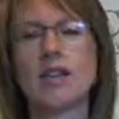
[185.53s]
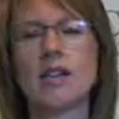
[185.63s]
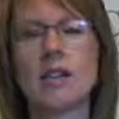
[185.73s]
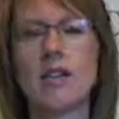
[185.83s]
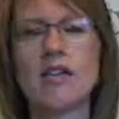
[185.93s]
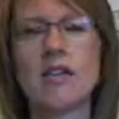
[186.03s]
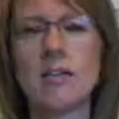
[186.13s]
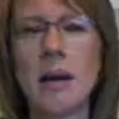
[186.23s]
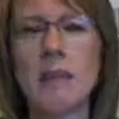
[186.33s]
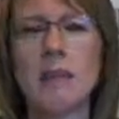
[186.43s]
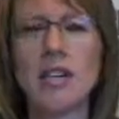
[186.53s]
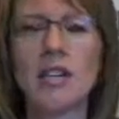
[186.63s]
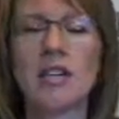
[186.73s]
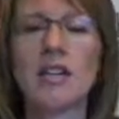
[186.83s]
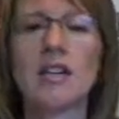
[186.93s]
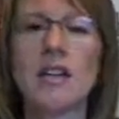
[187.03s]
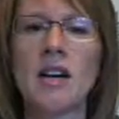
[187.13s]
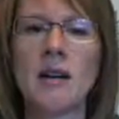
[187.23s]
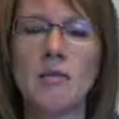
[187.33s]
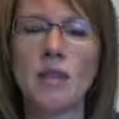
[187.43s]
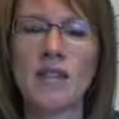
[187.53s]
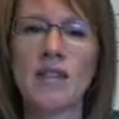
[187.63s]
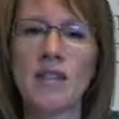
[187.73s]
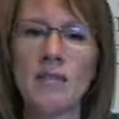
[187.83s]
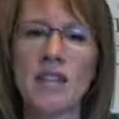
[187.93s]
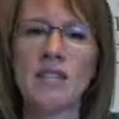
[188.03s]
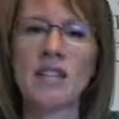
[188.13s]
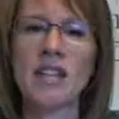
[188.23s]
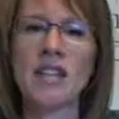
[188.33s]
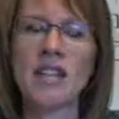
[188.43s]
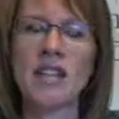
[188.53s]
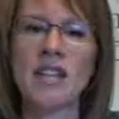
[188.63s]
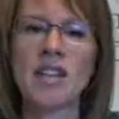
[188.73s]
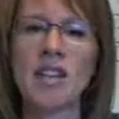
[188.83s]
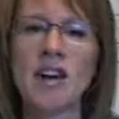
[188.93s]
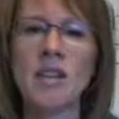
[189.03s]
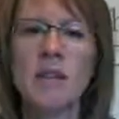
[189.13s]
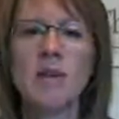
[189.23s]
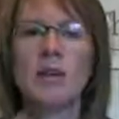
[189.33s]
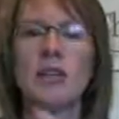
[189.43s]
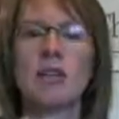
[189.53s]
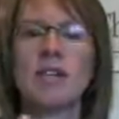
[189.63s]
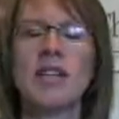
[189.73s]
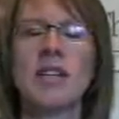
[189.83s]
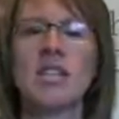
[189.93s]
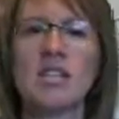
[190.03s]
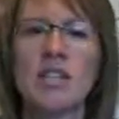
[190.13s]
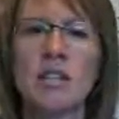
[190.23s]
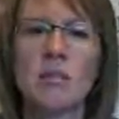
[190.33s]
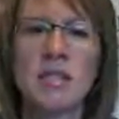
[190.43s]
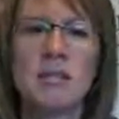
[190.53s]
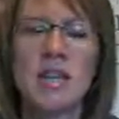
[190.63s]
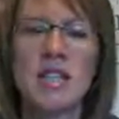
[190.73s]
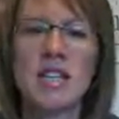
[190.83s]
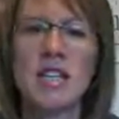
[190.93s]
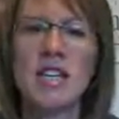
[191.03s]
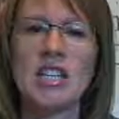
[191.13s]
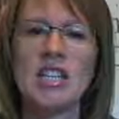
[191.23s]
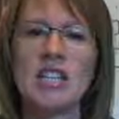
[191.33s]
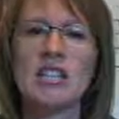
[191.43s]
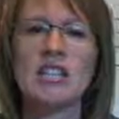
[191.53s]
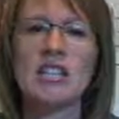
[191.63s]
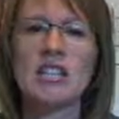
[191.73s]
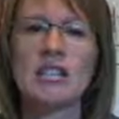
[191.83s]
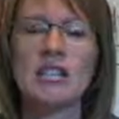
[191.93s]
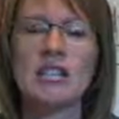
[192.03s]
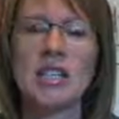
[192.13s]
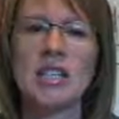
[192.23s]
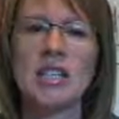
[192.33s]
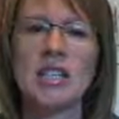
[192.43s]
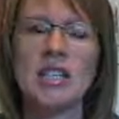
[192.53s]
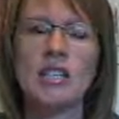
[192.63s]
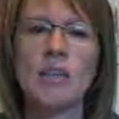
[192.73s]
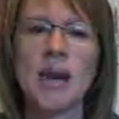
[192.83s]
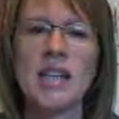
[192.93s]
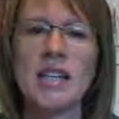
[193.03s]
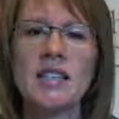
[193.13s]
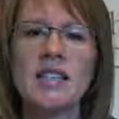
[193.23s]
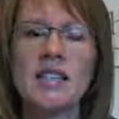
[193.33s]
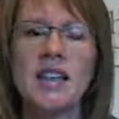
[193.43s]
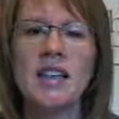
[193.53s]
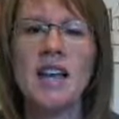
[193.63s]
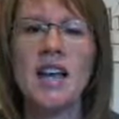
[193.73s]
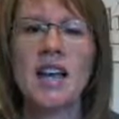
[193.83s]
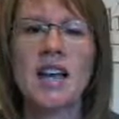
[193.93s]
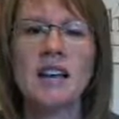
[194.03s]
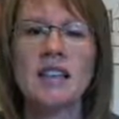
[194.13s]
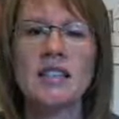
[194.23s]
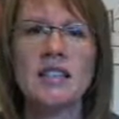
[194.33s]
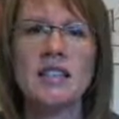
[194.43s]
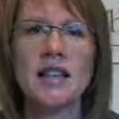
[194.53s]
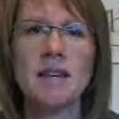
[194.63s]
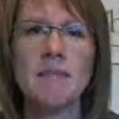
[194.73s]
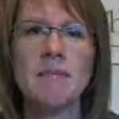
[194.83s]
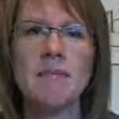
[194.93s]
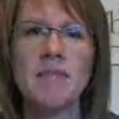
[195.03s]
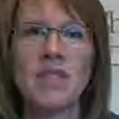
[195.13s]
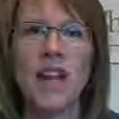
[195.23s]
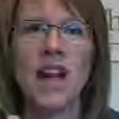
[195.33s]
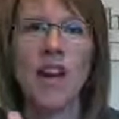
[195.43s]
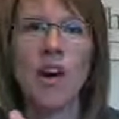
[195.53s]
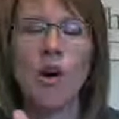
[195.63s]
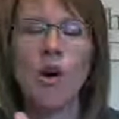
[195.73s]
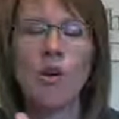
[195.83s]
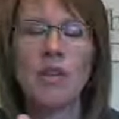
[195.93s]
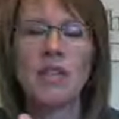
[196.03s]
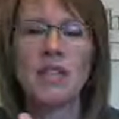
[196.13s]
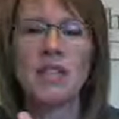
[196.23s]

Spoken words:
So even in my book, Moving from the Outside In, I talk about the relationships in my teenage years and early 20s, and how